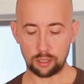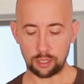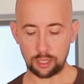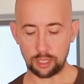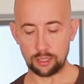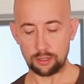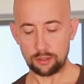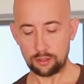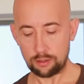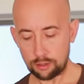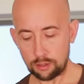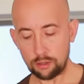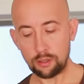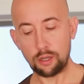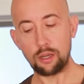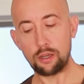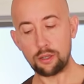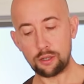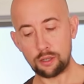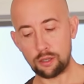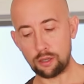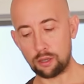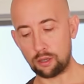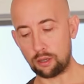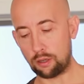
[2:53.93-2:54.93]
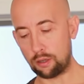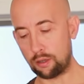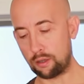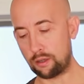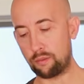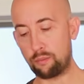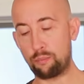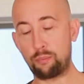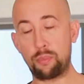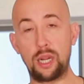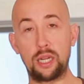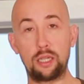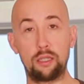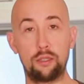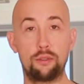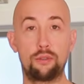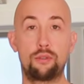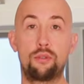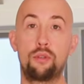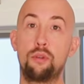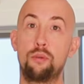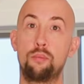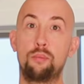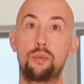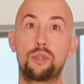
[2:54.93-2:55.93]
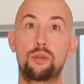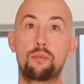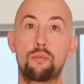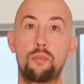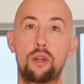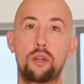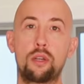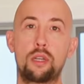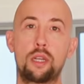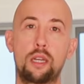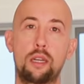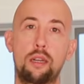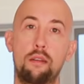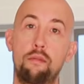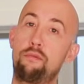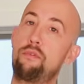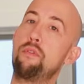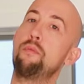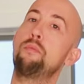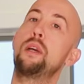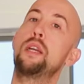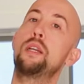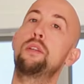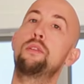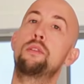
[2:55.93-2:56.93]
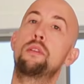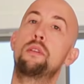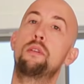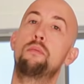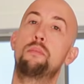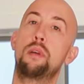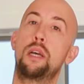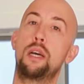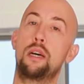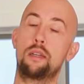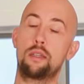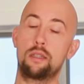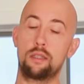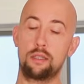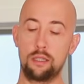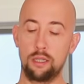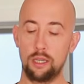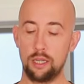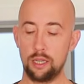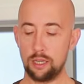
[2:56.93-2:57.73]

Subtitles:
that's got a lot of pellet tube smoking information about it,